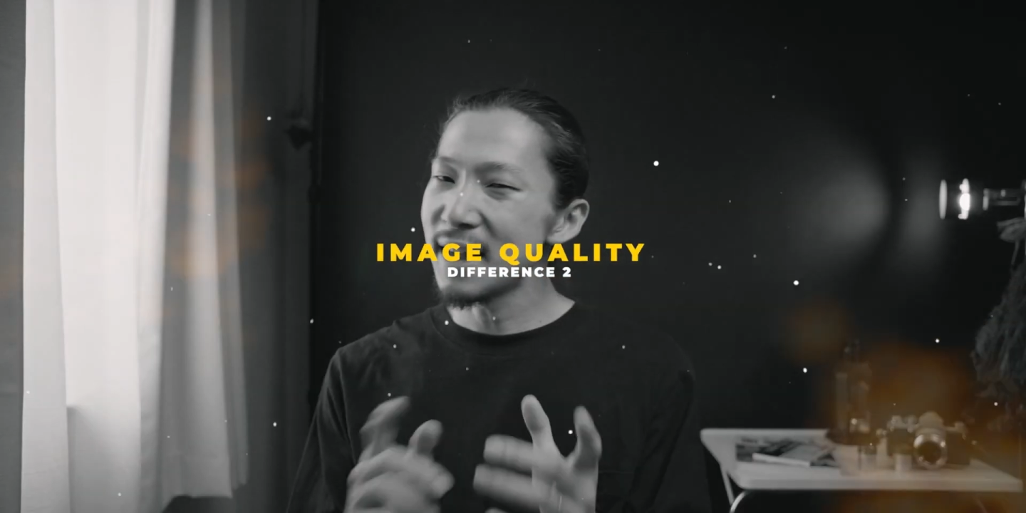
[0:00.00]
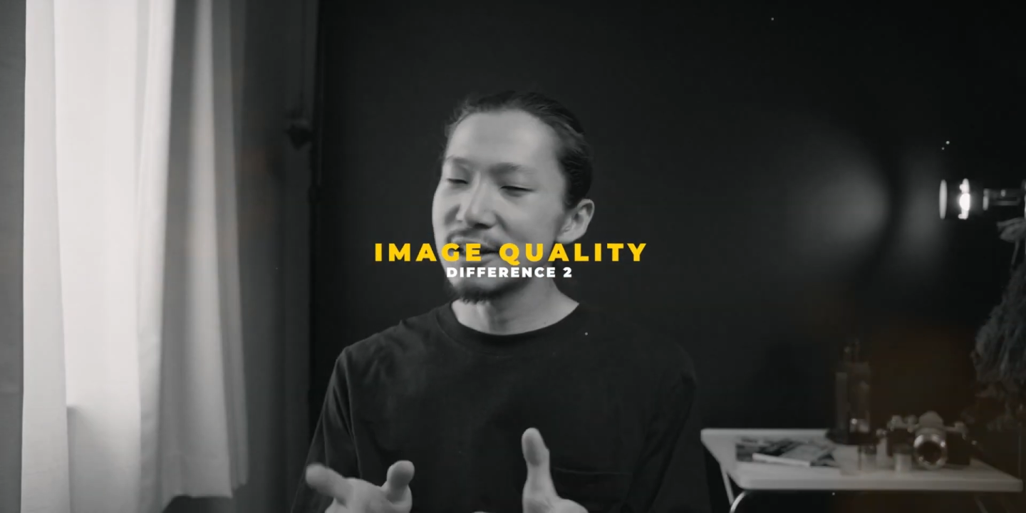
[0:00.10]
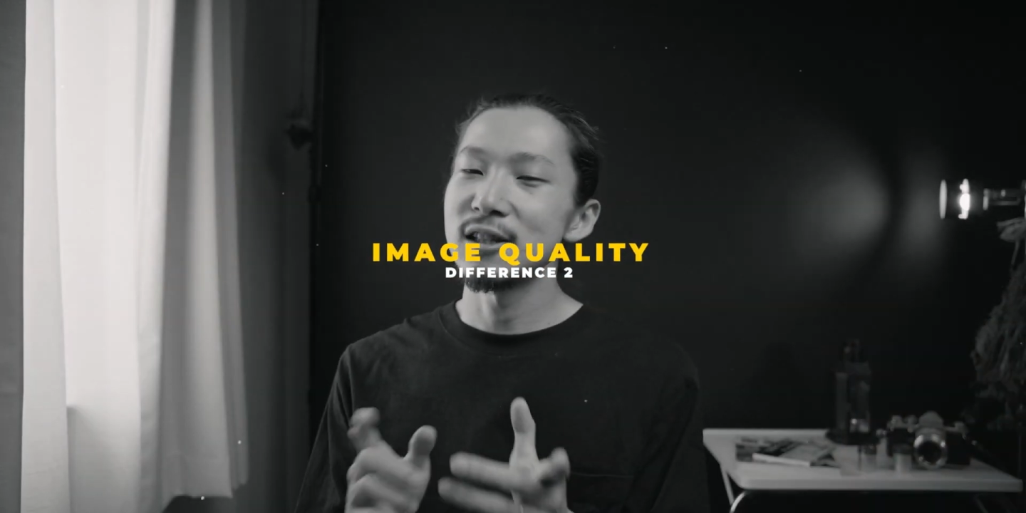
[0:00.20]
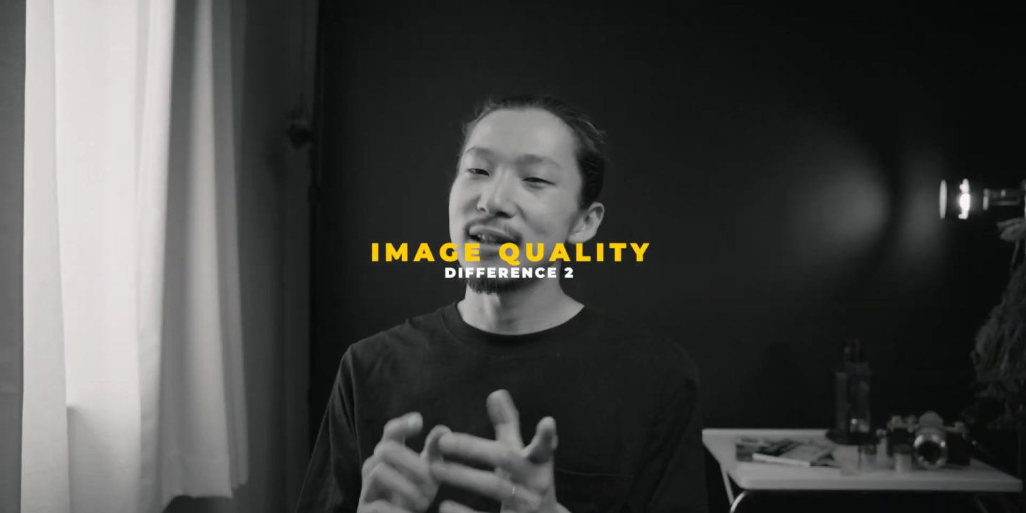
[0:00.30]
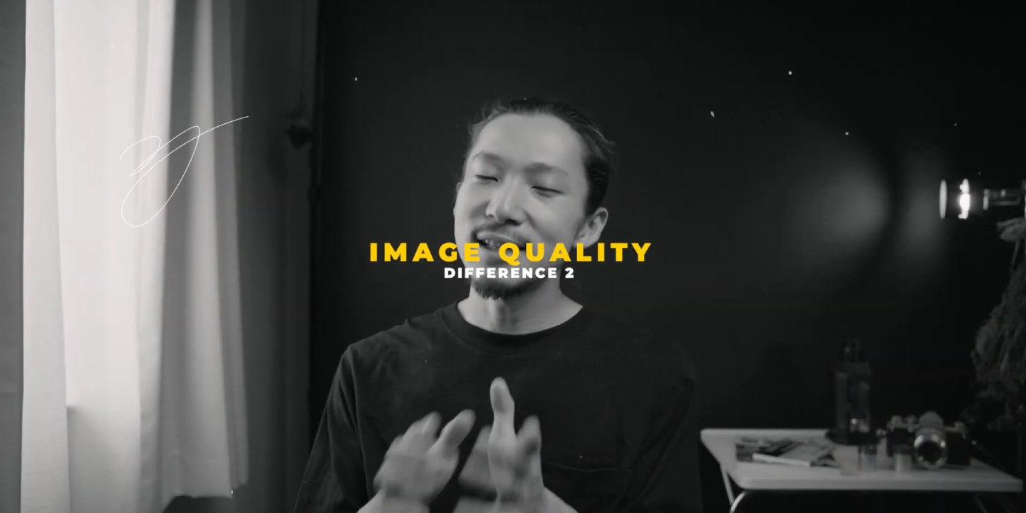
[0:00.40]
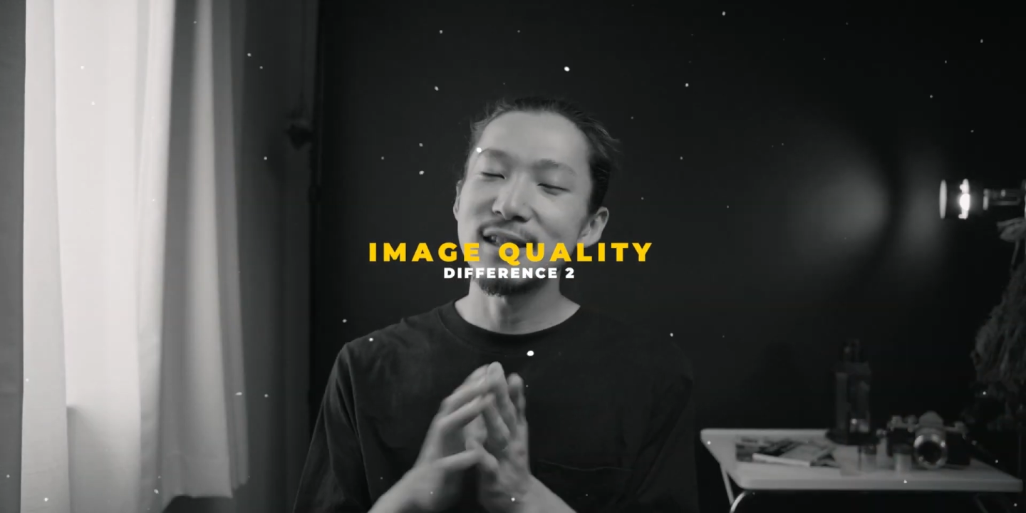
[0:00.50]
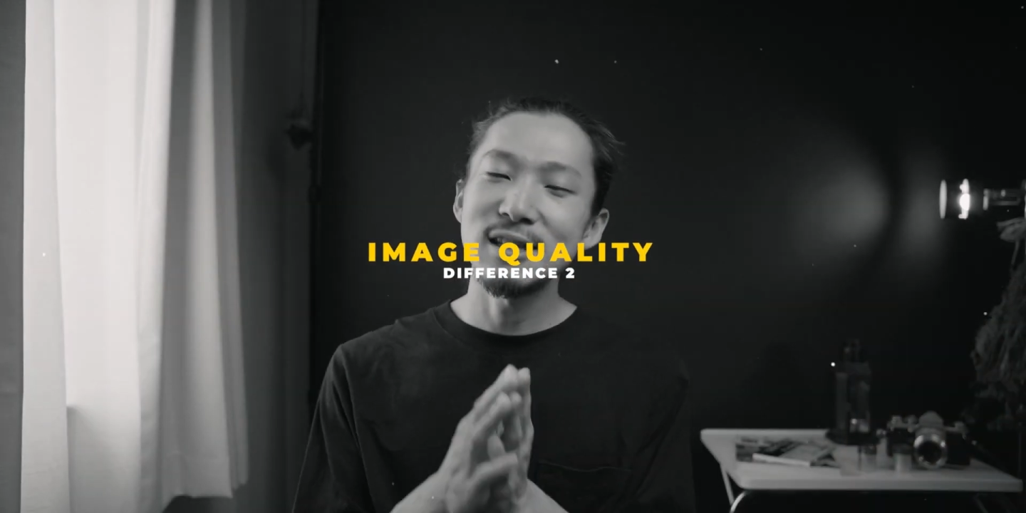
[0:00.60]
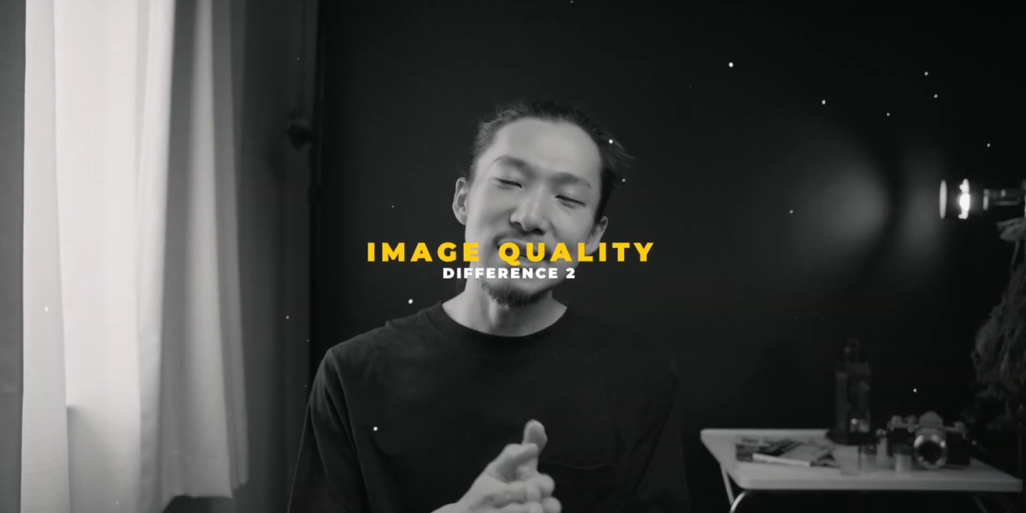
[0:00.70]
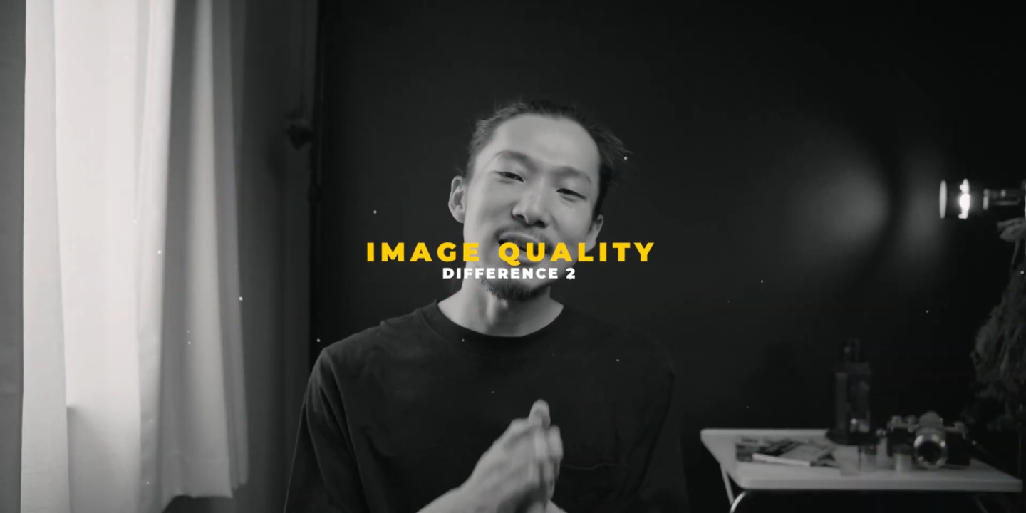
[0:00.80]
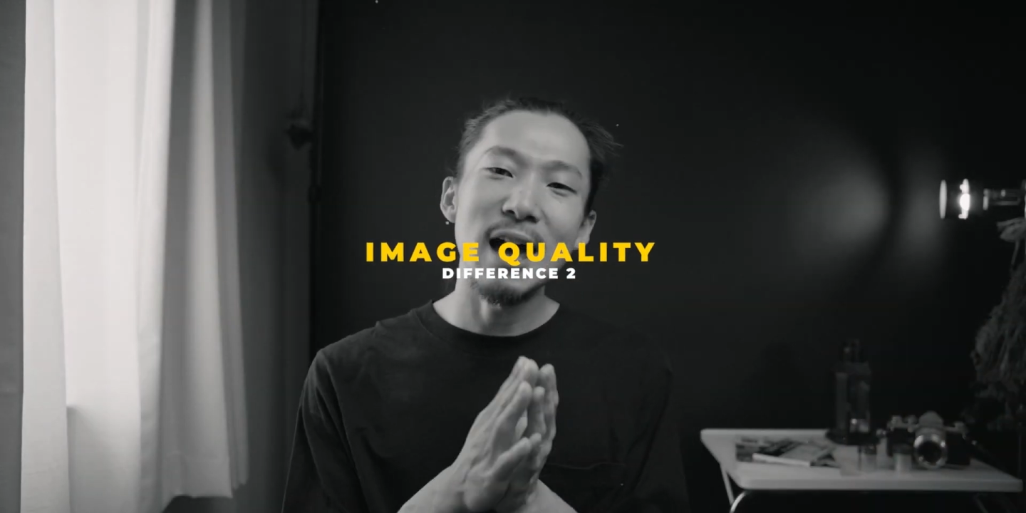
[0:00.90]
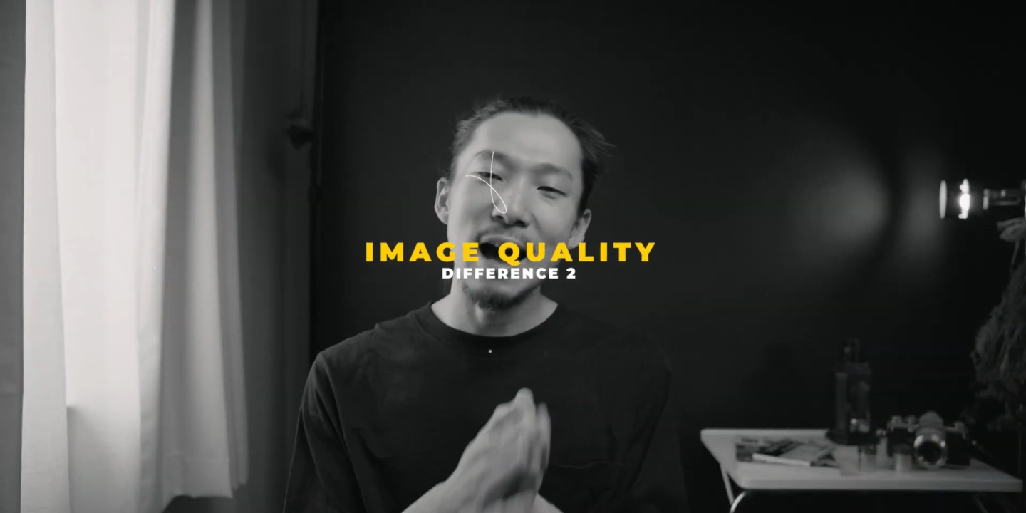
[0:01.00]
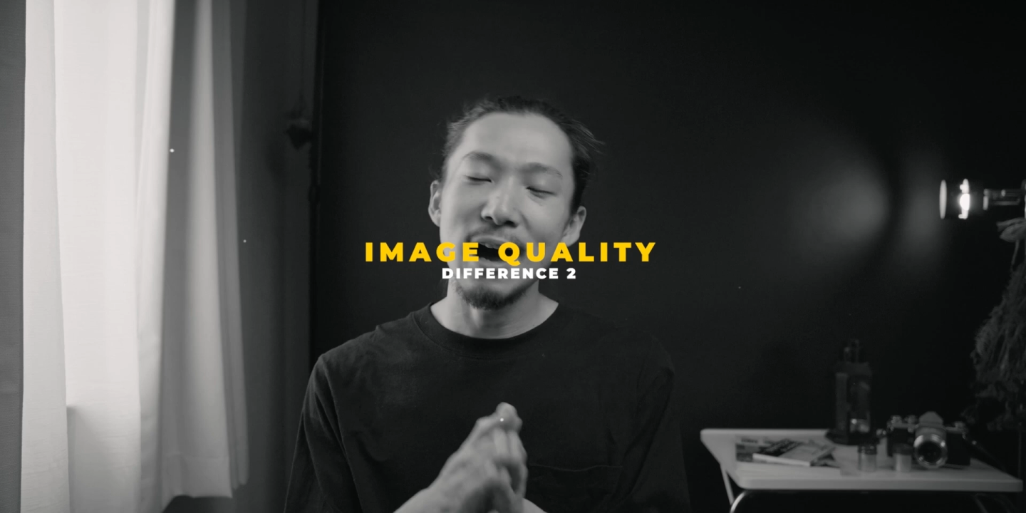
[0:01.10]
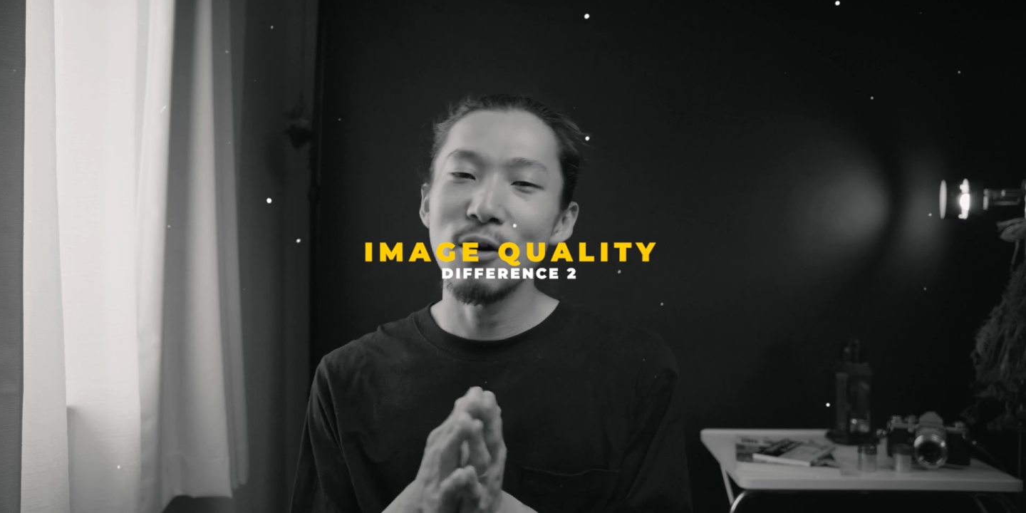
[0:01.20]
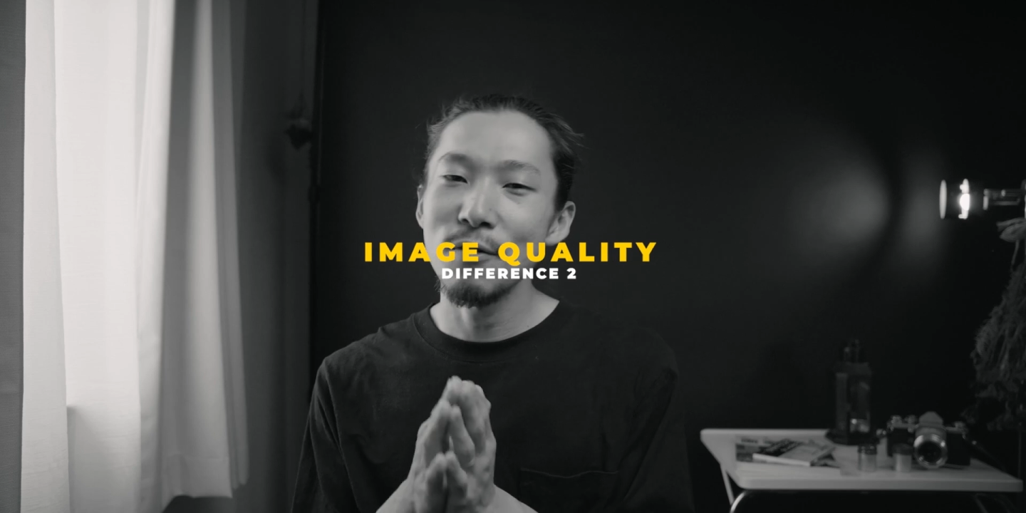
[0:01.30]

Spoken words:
next, let's see how